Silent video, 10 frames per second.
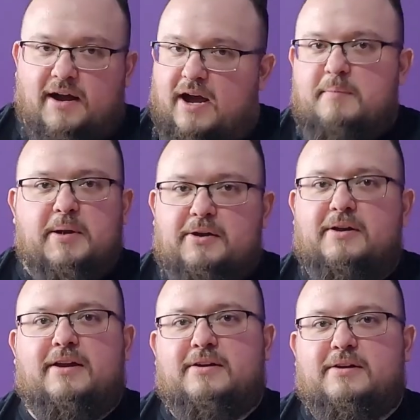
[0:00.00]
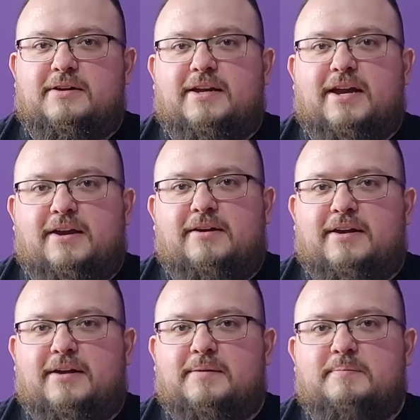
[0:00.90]
I better get good at
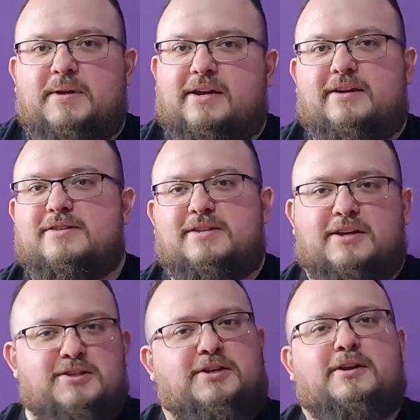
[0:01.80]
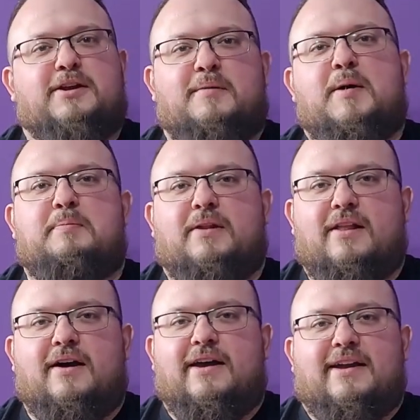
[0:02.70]
carrying because it's going to come up a
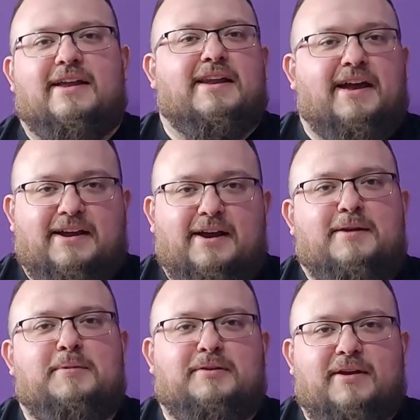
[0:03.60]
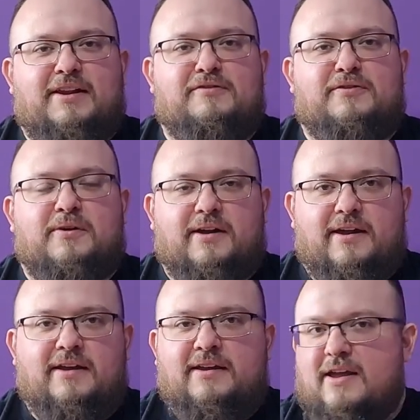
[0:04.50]
lot and I got to be ready for
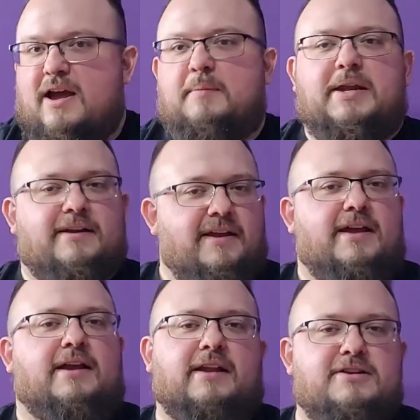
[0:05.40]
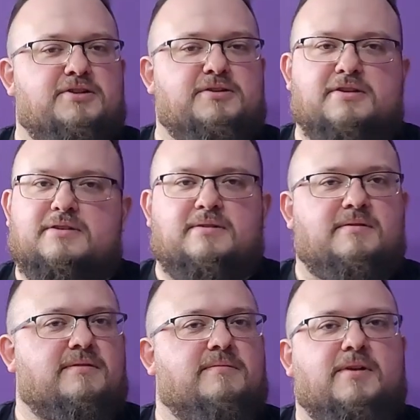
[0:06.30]
it. I mean, unless you're just,
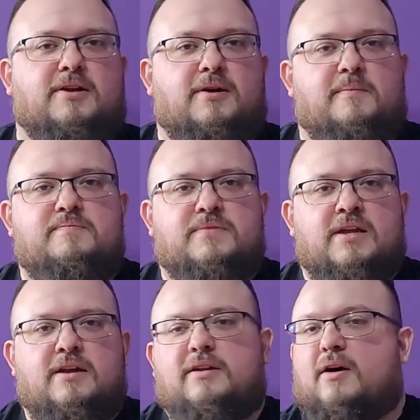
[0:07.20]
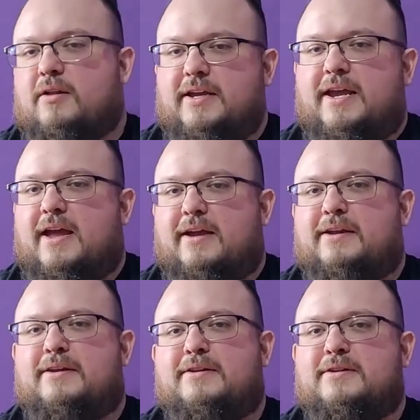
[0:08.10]
you know,
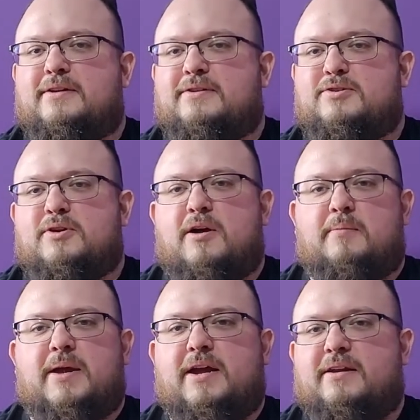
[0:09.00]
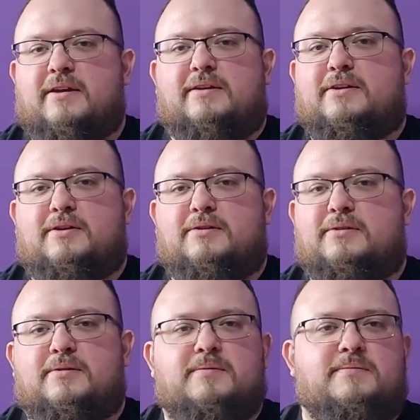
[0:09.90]
lollygagging into strongman and
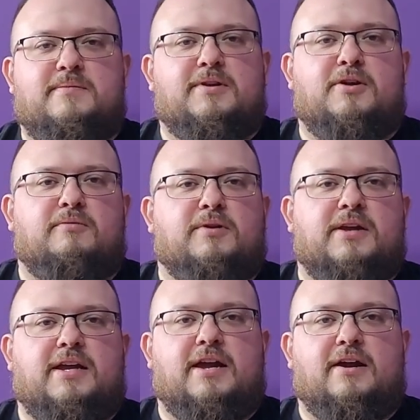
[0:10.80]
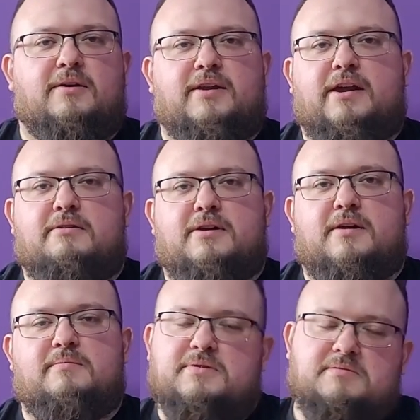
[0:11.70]
you don't really care the
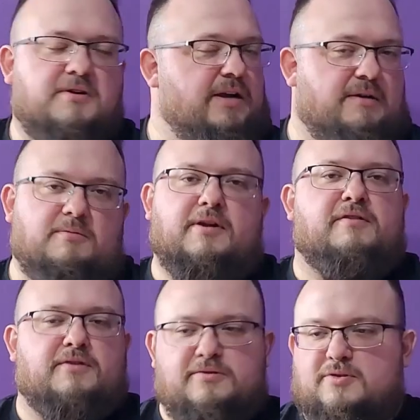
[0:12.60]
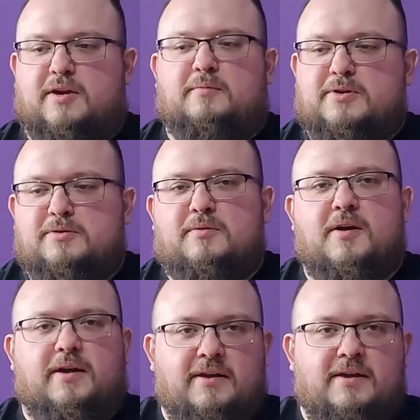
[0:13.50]
outcomes, okay, whatever, train what you
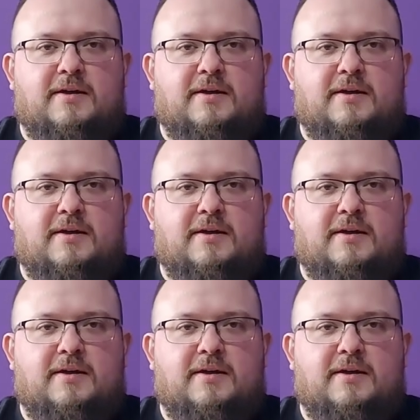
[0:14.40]
want.